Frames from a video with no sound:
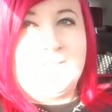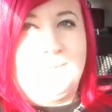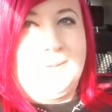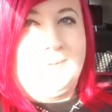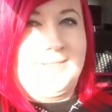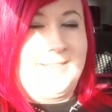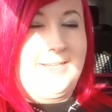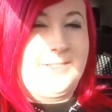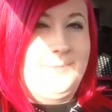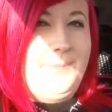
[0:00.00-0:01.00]
Some people
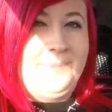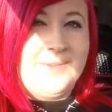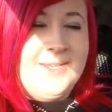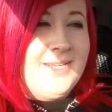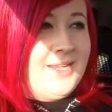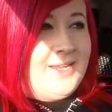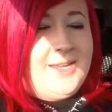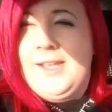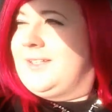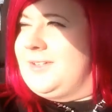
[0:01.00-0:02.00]
decide to come in.
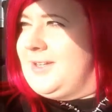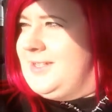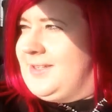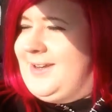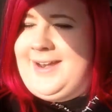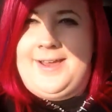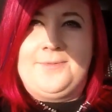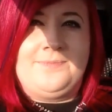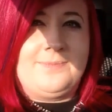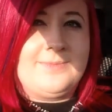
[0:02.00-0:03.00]
It's looking sunny
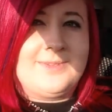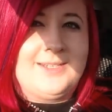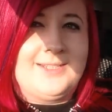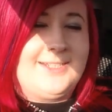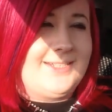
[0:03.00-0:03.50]
now, at